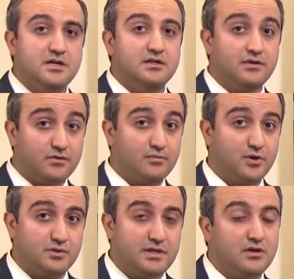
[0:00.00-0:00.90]
a different
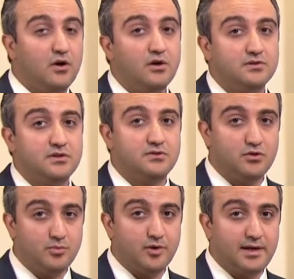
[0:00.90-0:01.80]
protein called
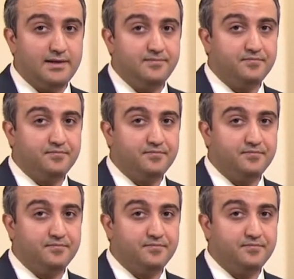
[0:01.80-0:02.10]
tuberin.